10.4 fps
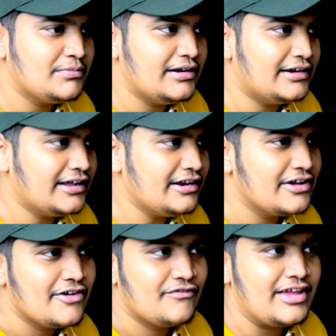builder,
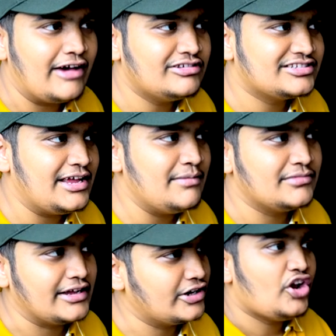we have the same
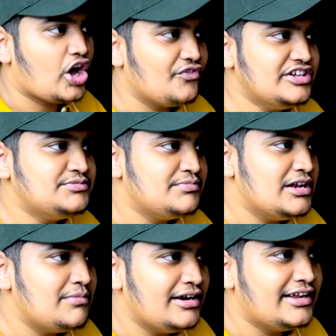thing. Non-veg
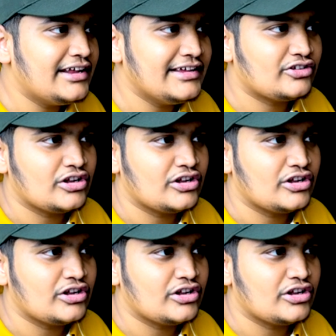meal builder is